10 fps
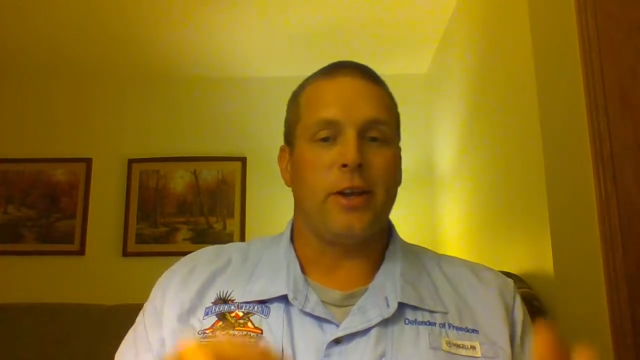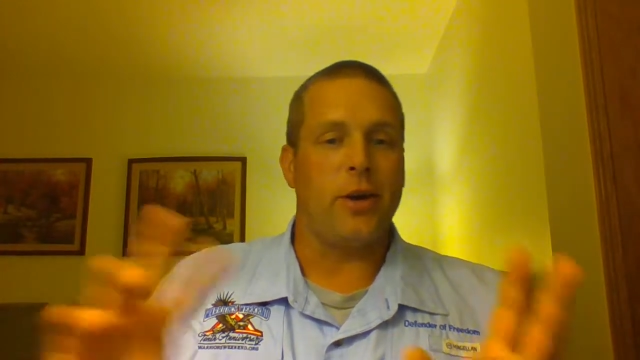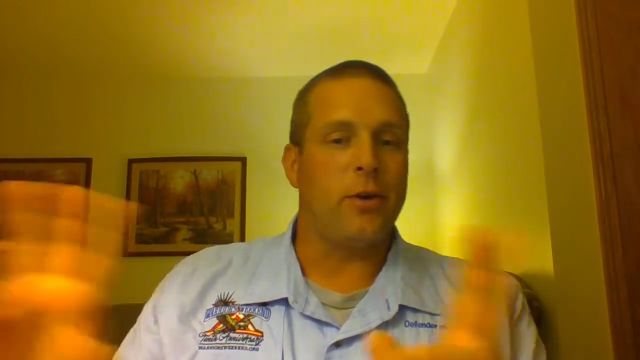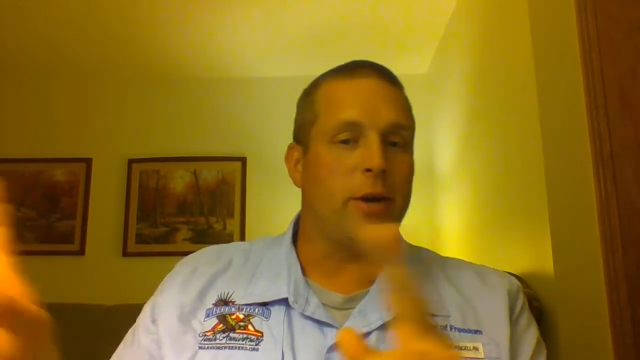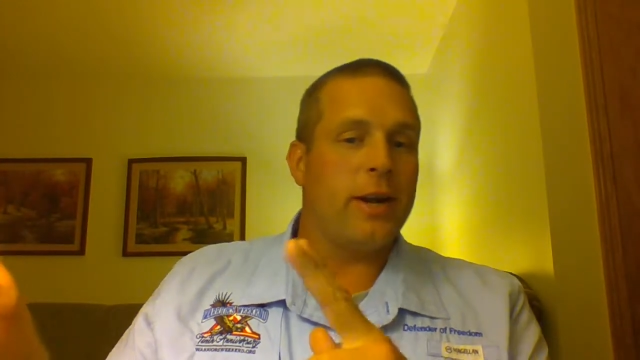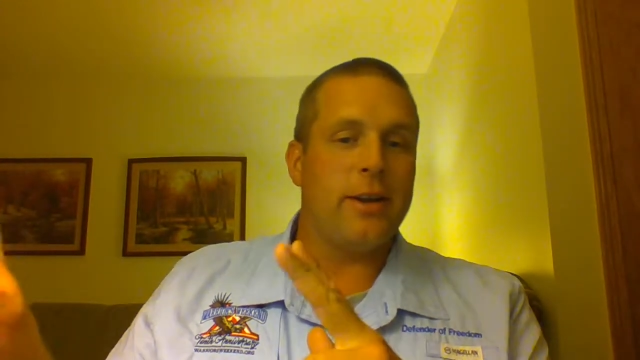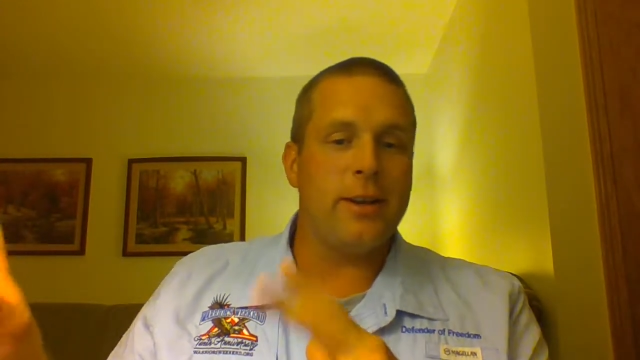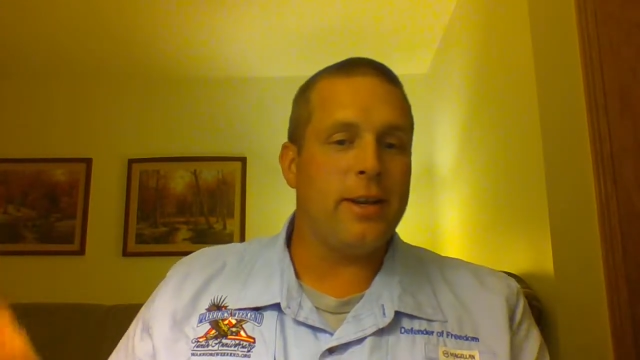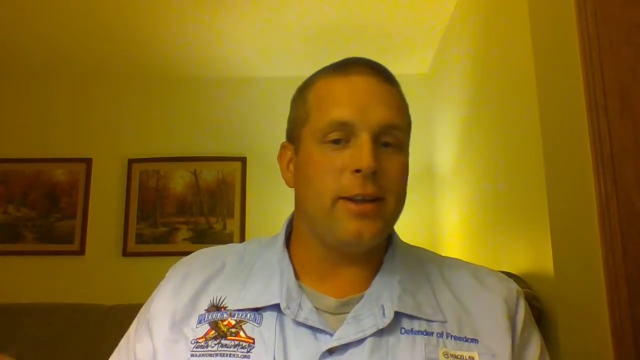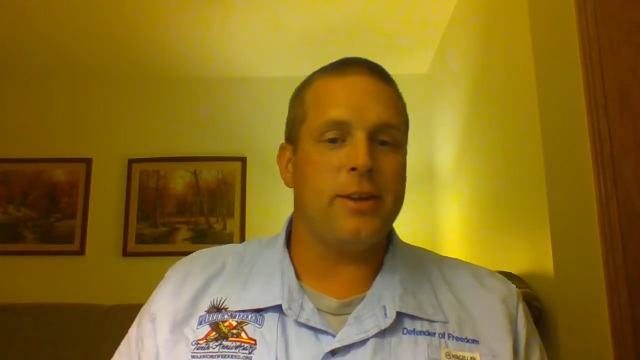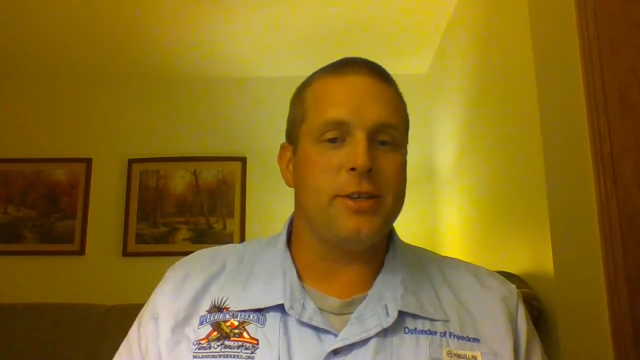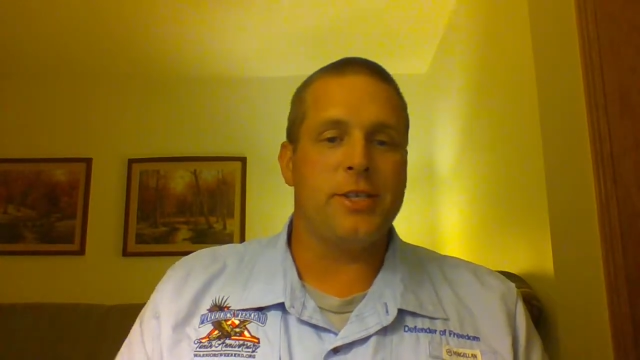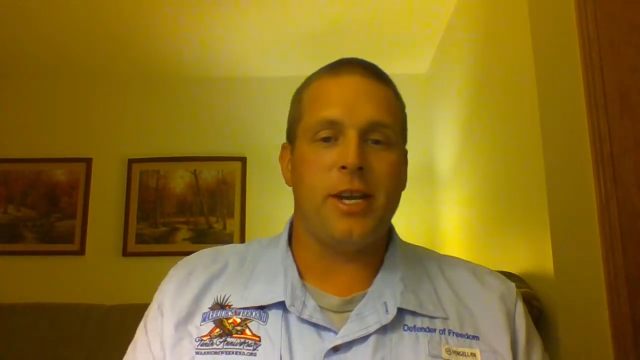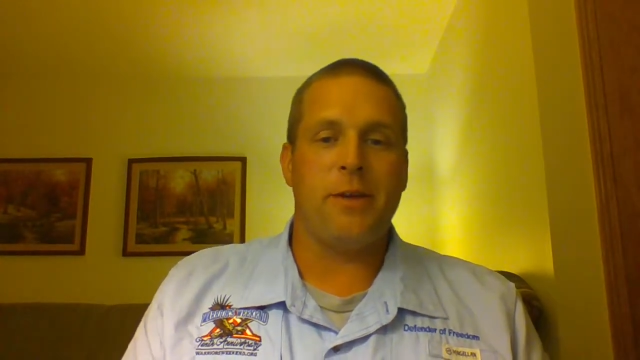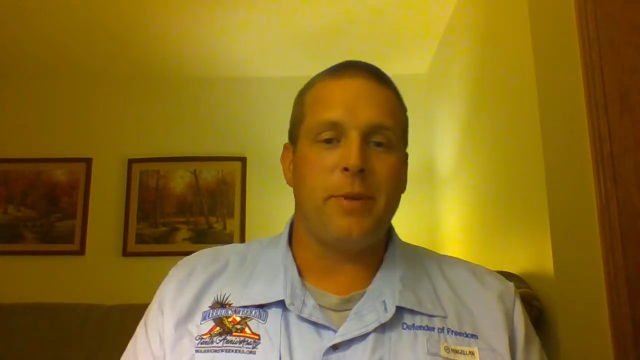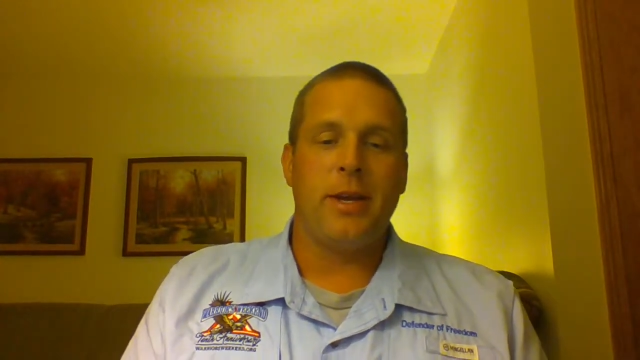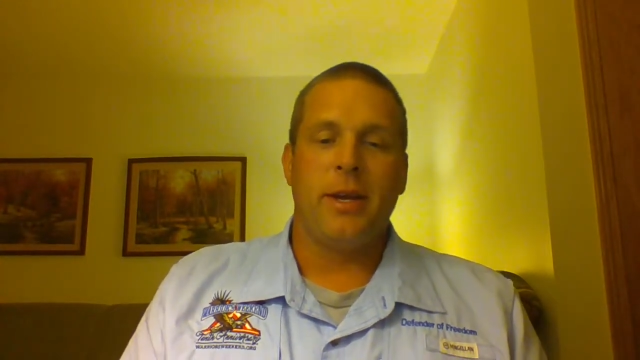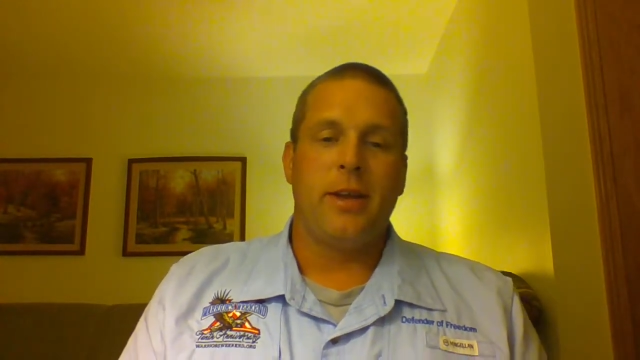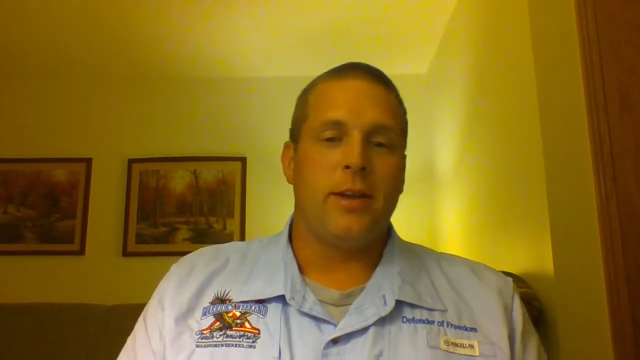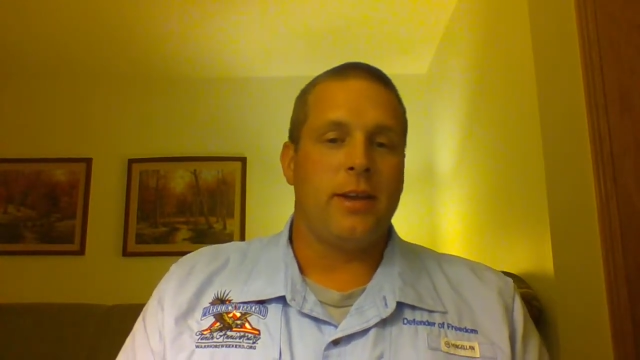go down to the dealership,
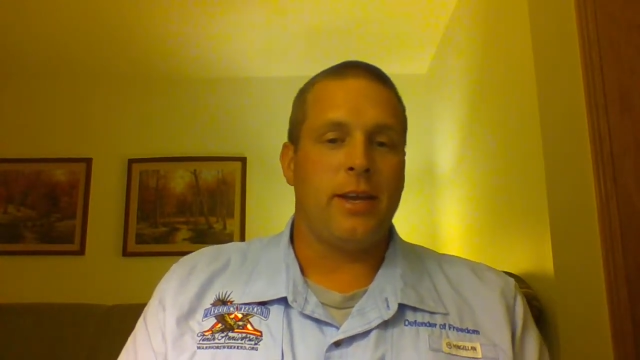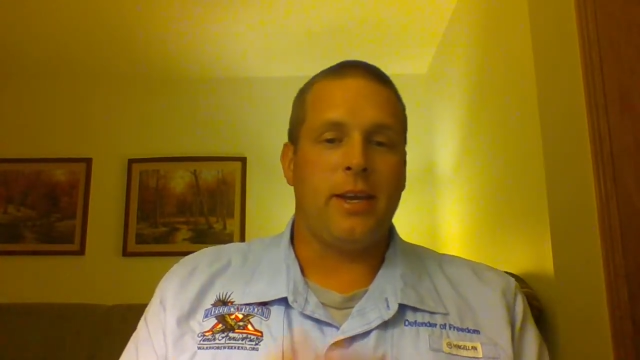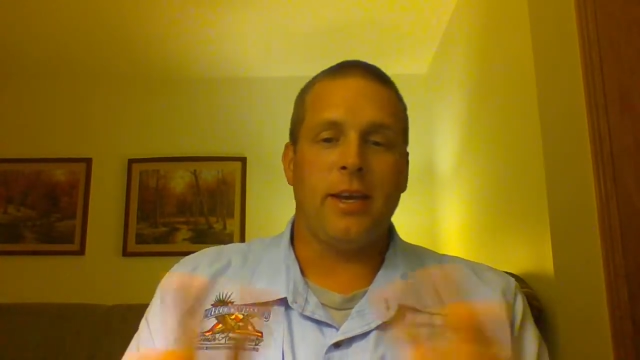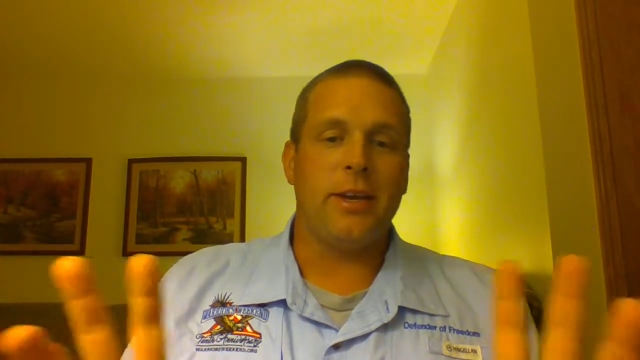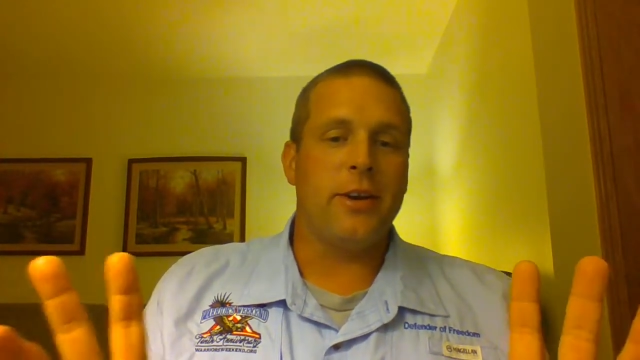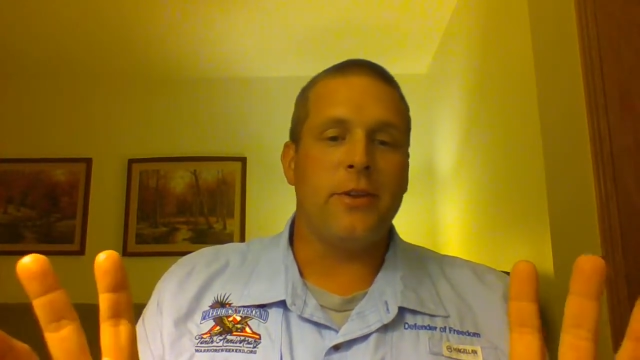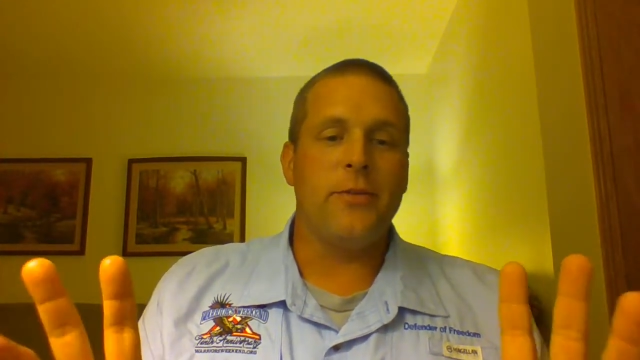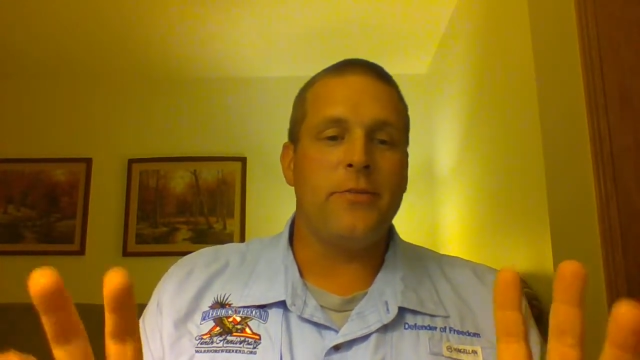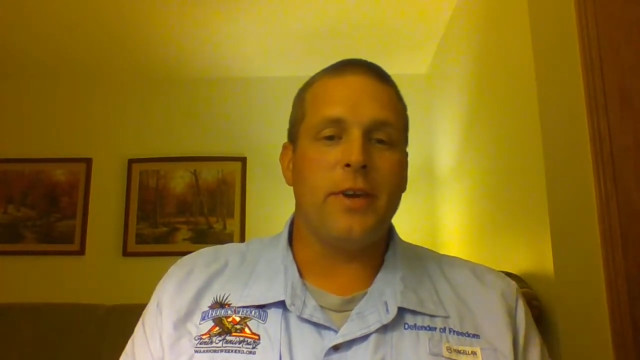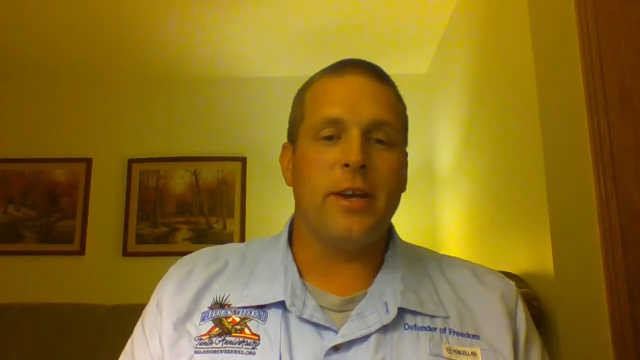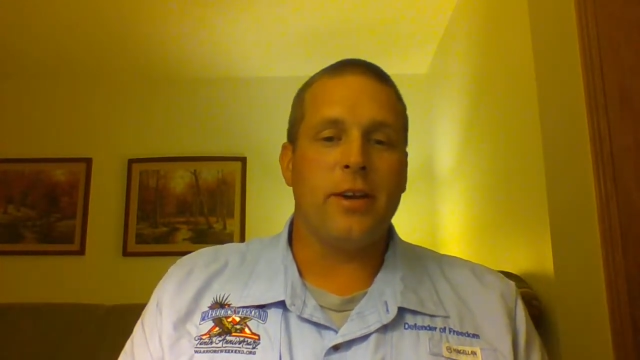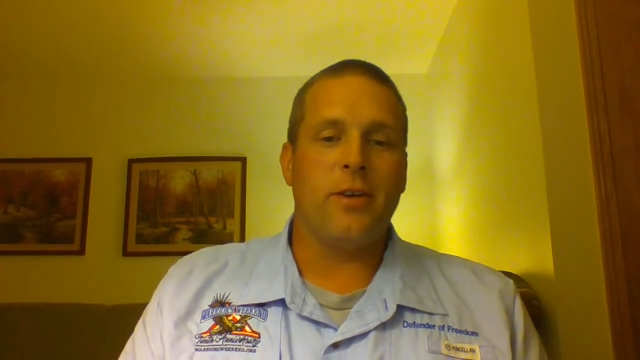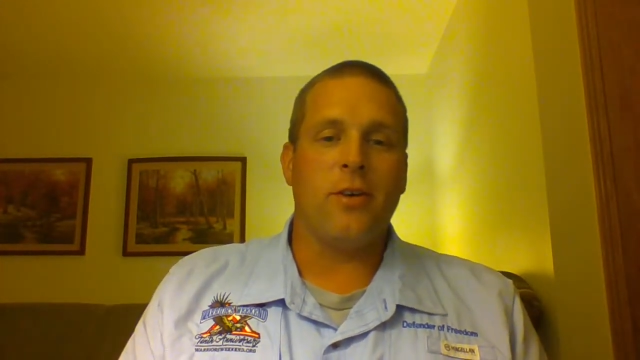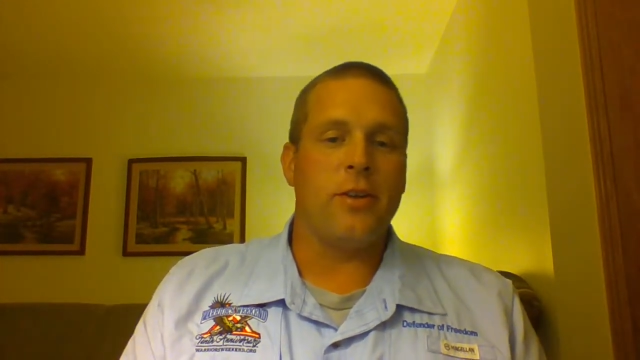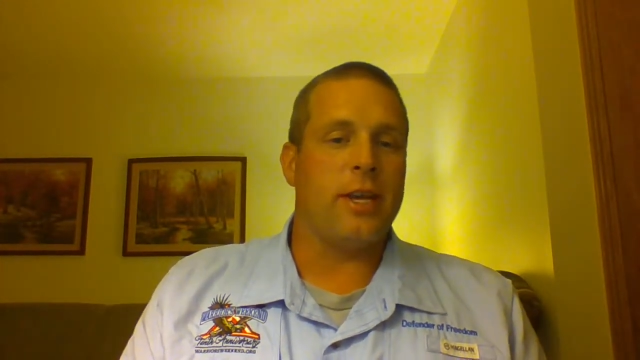get your new vehicle,